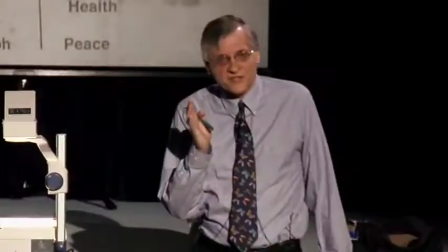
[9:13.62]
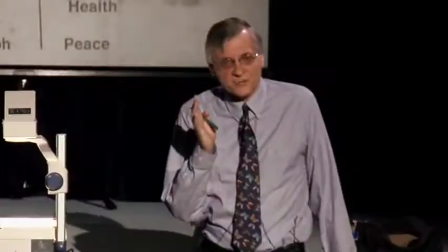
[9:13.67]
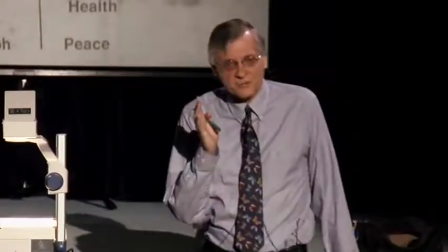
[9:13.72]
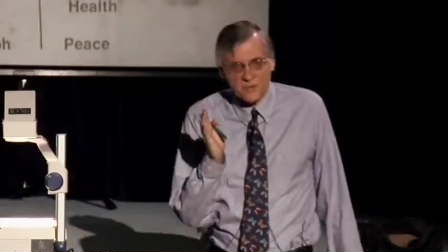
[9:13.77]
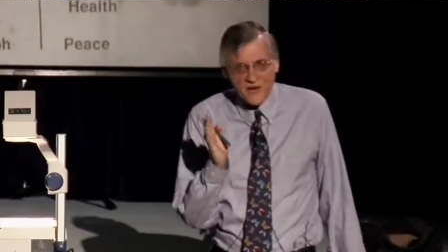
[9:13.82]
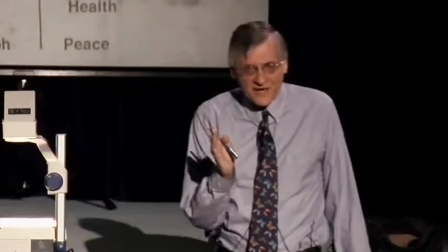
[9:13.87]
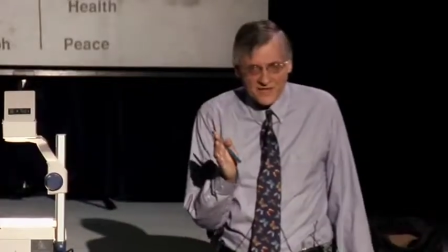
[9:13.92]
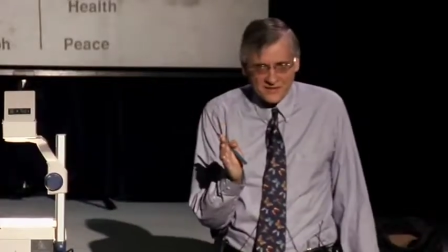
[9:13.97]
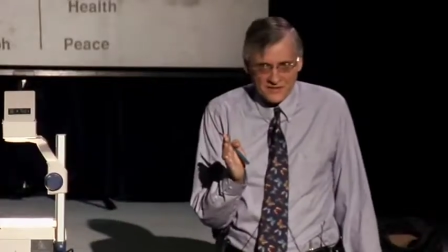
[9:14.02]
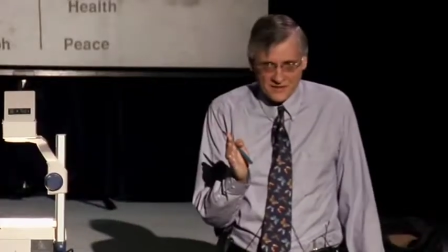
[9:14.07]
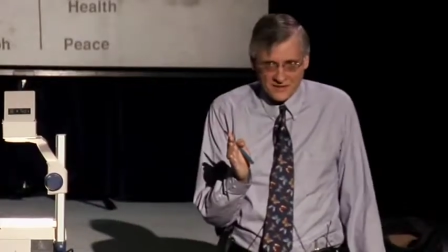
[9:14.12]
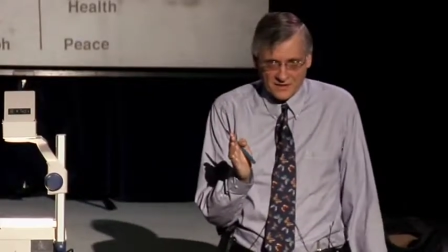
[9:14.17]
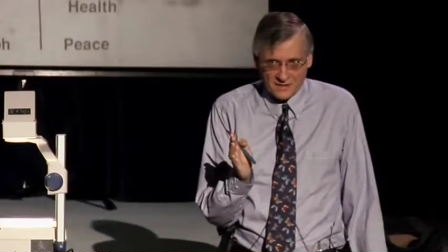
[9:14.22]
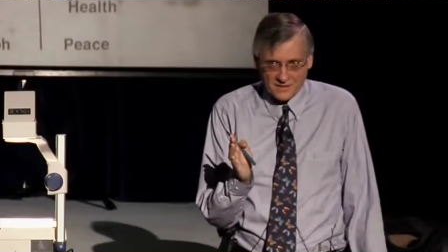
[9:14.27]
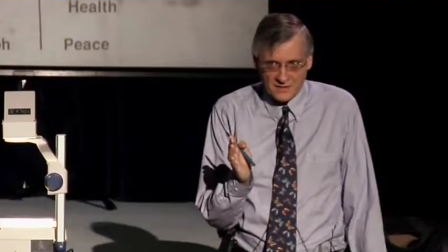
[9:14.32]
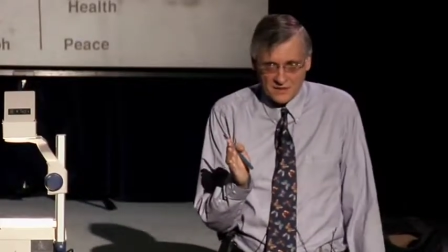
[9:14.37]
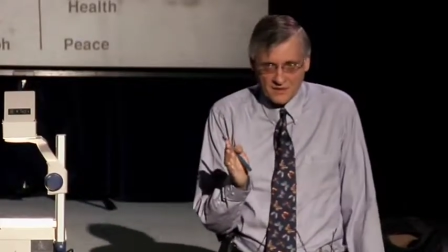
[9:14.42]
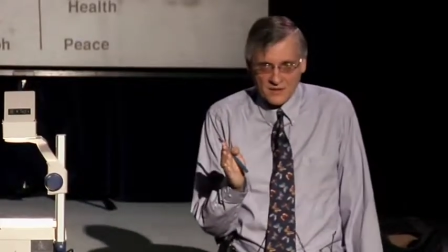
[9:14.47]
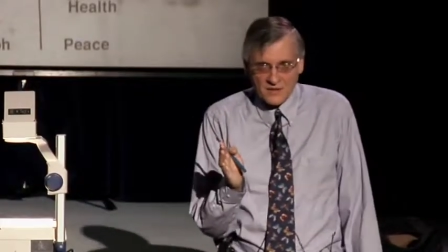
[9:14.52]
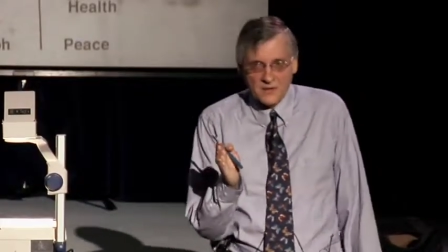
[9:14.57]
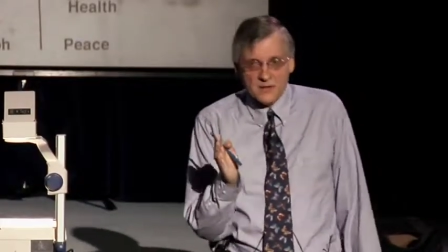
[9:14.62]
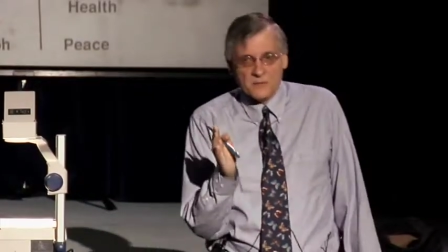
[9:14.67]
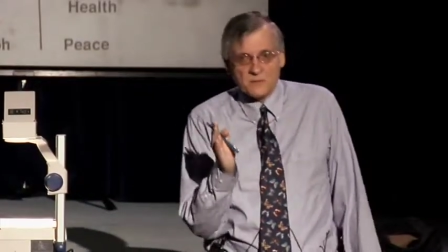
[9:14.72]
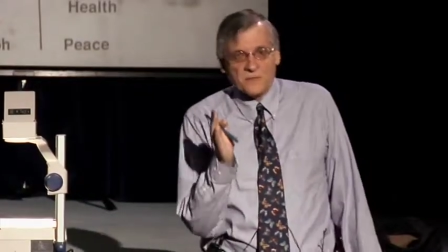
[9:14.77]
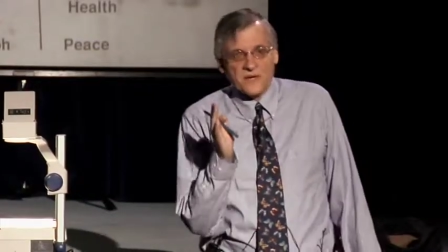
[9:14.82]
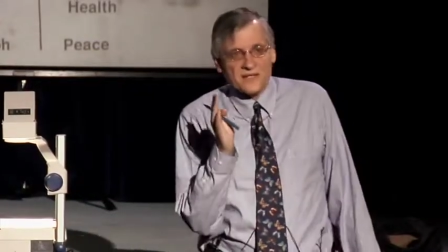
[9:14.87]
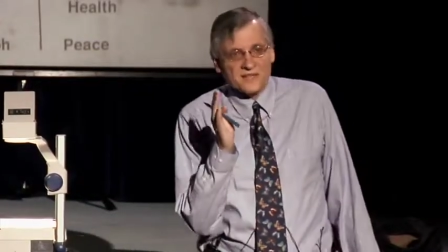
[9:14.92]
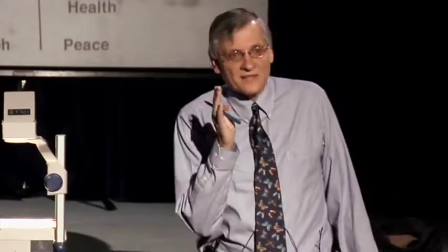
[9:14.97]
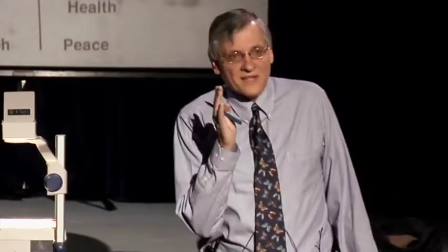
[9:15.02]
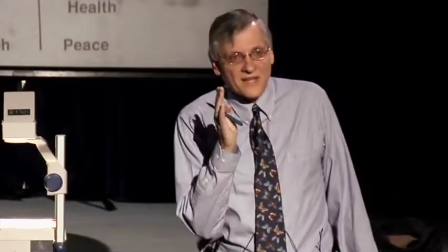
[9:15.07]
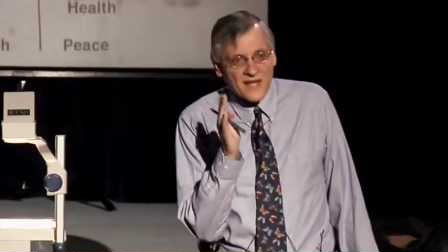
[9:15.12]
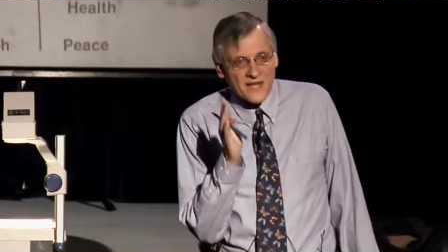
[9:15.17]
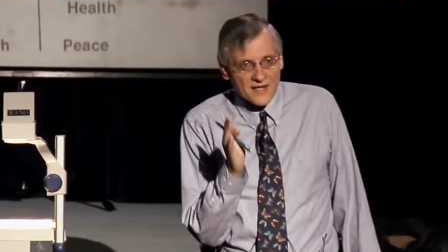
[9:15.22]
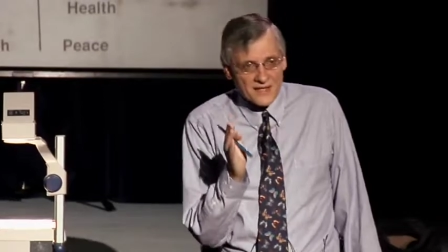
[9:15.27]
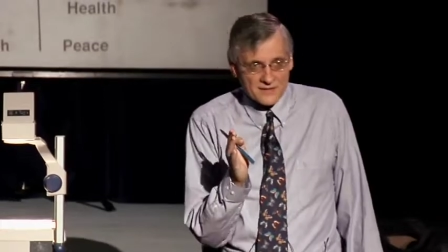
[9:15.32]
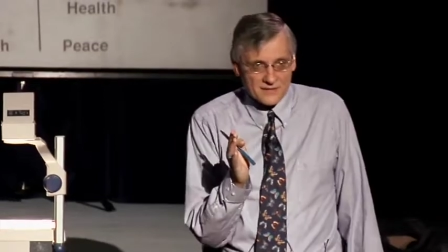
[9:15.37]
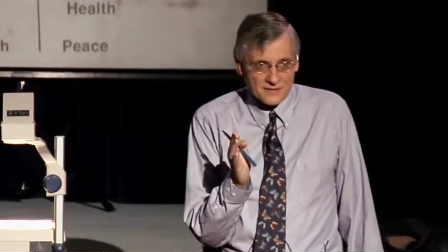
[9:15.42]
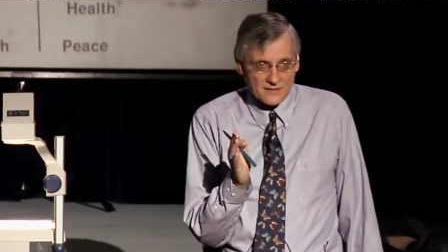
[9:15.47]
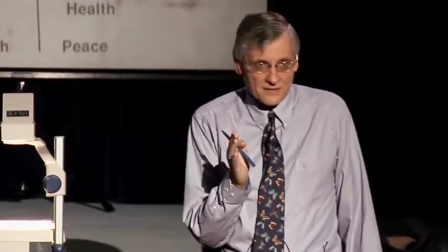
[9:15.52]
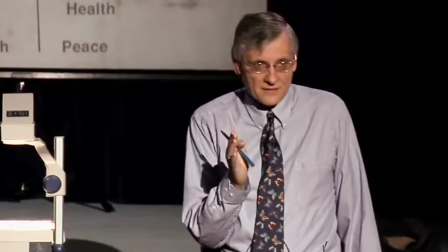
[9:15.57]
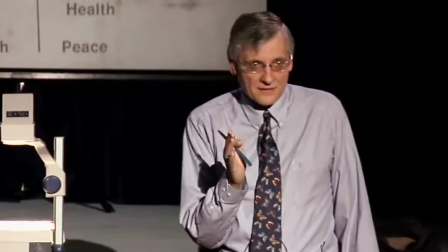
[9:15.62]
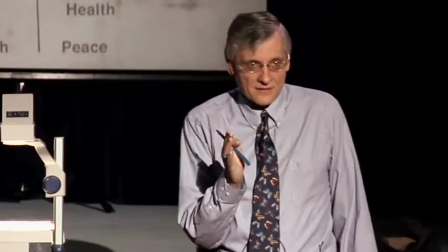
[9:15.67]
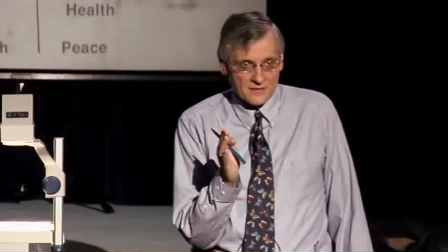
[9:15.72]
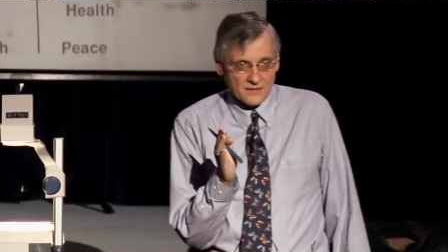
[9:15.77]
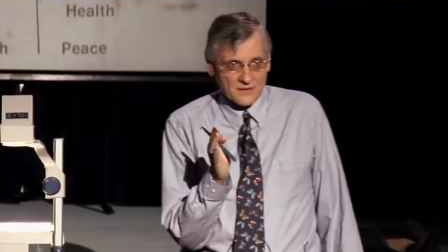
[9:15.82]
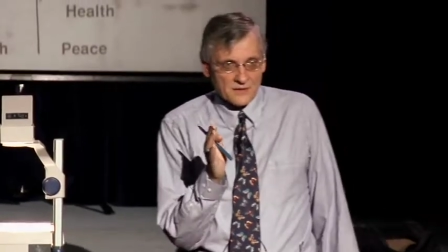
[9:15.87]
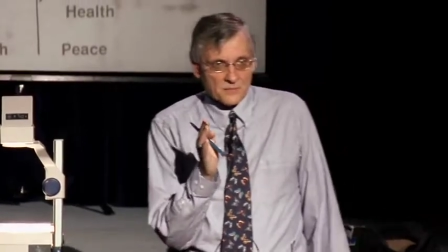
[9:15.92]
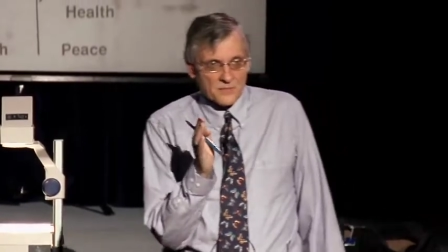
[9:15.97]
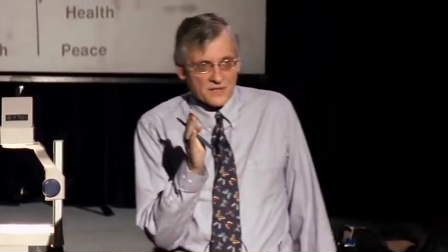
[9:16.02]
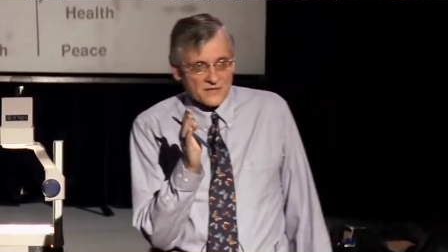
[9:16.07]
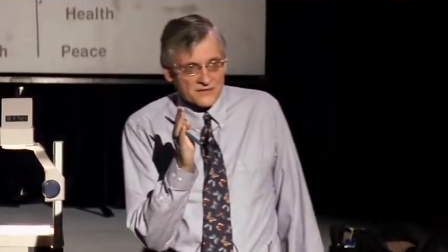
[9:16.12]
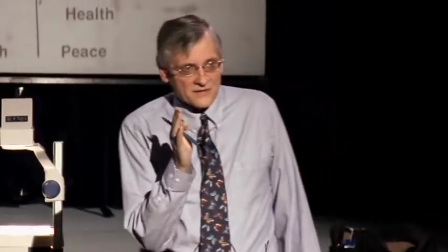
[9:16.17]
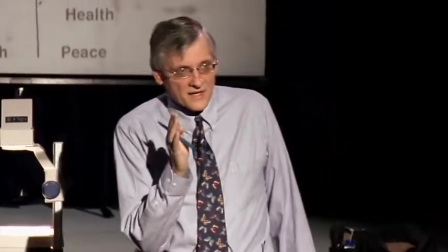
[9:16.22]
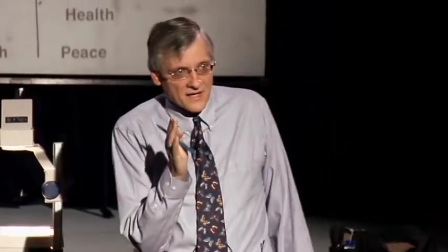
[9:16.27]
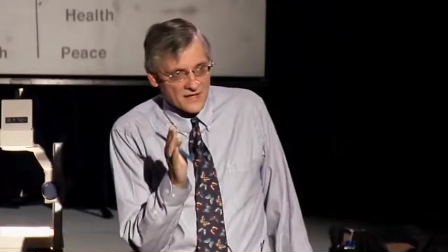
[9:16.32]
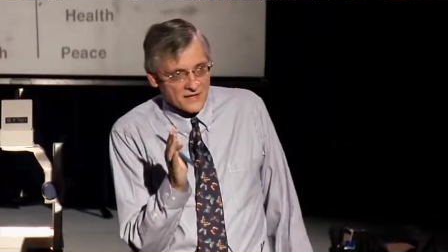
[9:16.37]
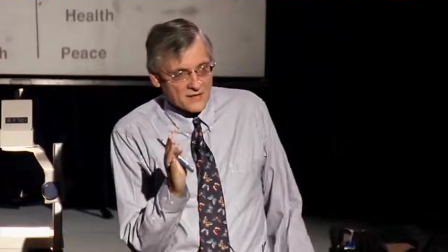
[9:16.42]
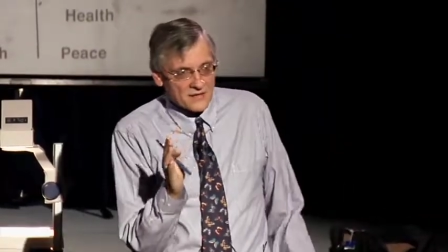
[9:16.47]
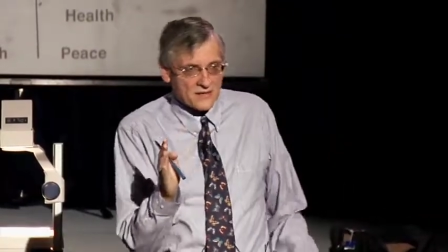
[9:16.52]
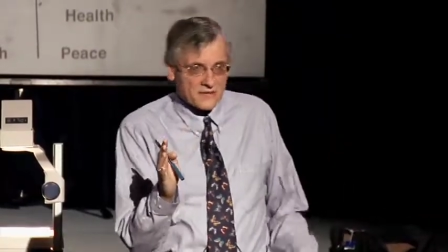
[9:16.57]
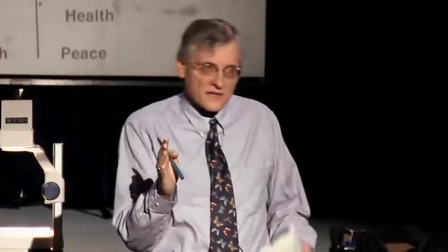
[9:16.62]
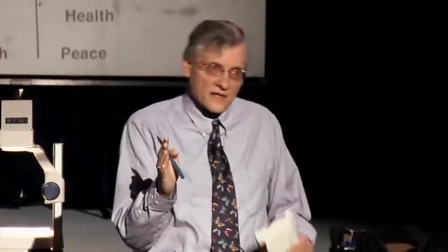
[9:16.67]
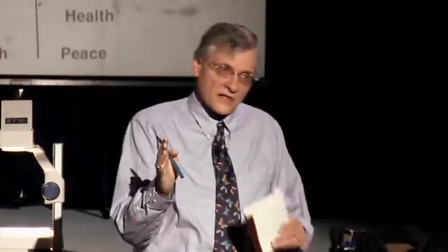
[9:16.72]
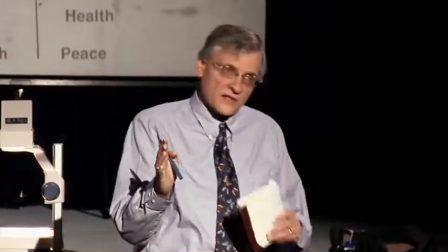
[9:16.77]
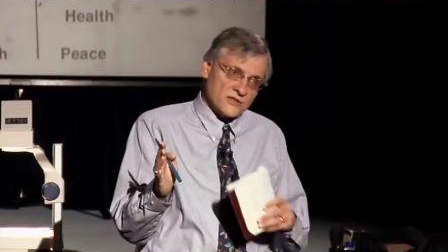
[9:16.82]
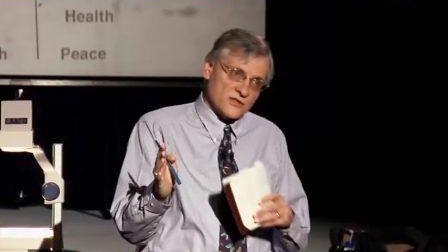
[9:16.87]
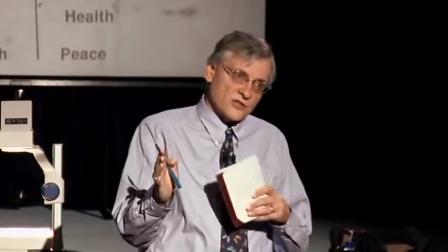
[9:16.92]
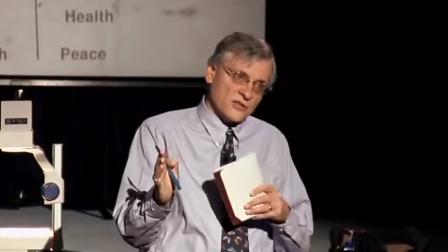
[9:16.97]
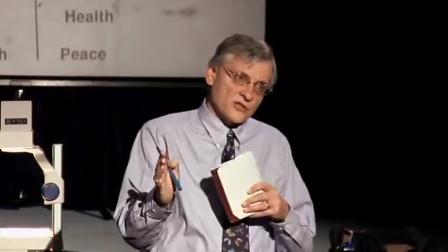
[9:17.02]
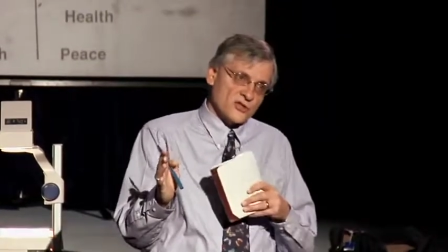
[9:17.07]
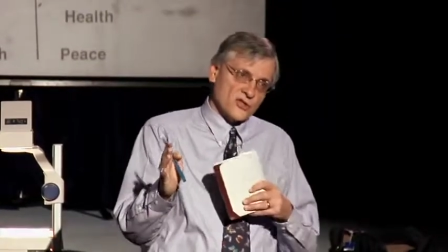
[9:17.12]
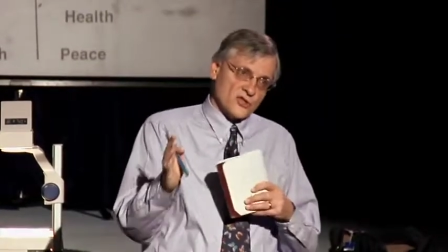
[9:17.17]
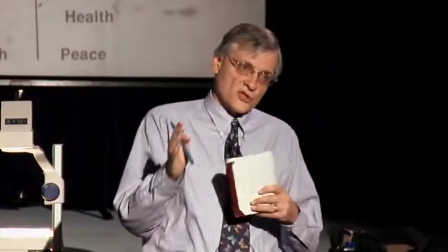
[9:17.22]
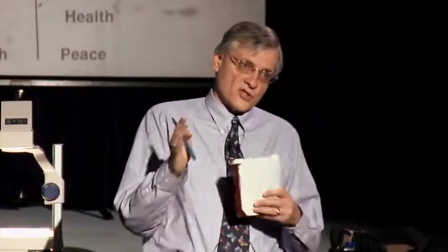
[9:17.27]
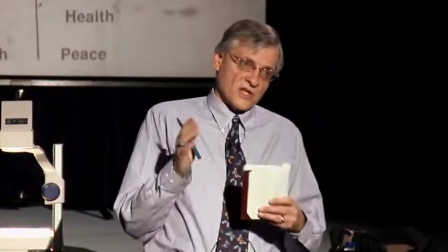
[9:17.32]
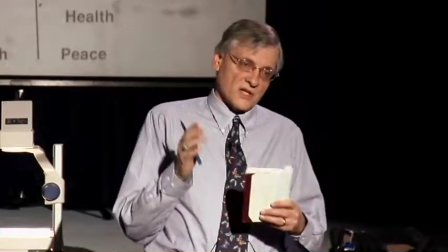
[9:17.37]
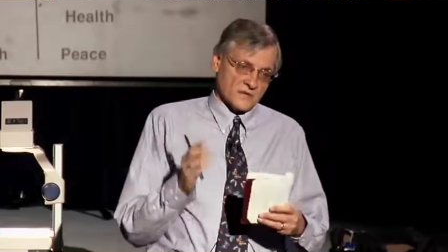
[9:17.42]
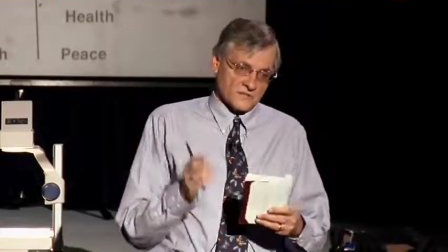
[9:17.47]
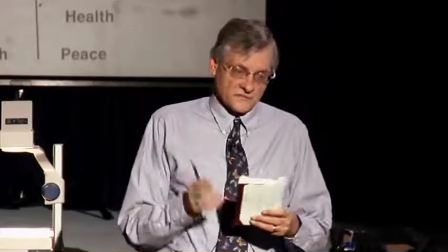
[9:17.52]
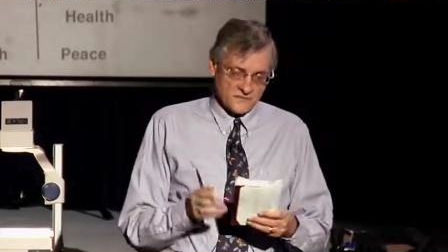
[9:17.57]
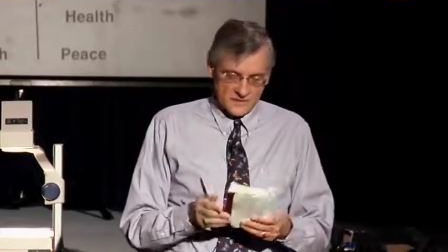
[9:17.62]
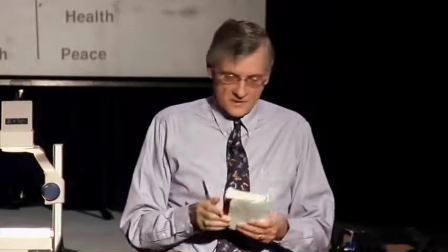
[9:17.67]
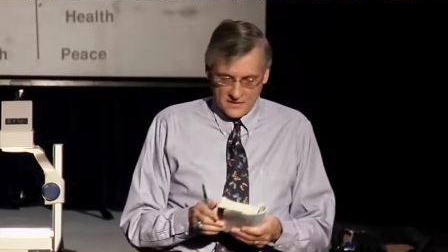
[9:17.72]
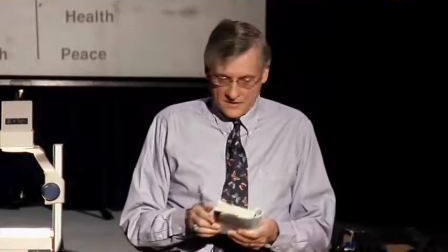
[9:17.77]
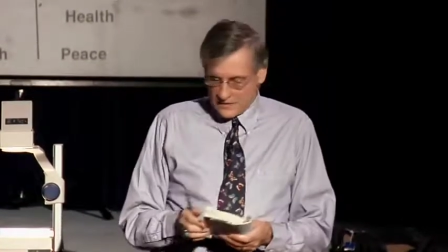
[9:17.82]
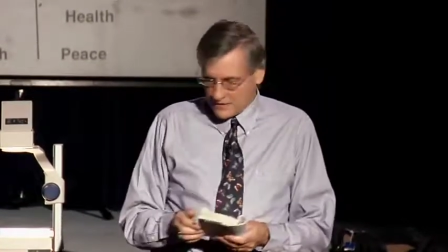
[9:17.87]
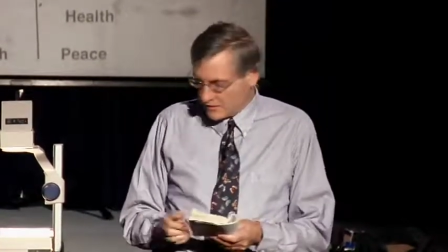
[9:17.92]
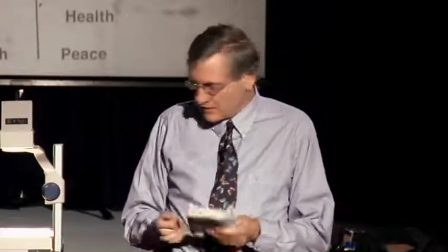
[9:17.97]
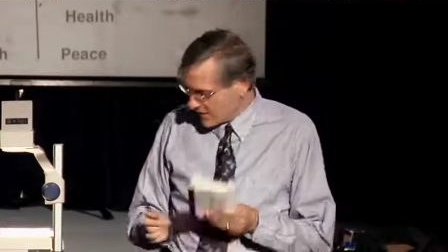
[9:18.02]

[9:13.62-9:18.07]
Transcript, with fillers: expected. But then, but then things shift.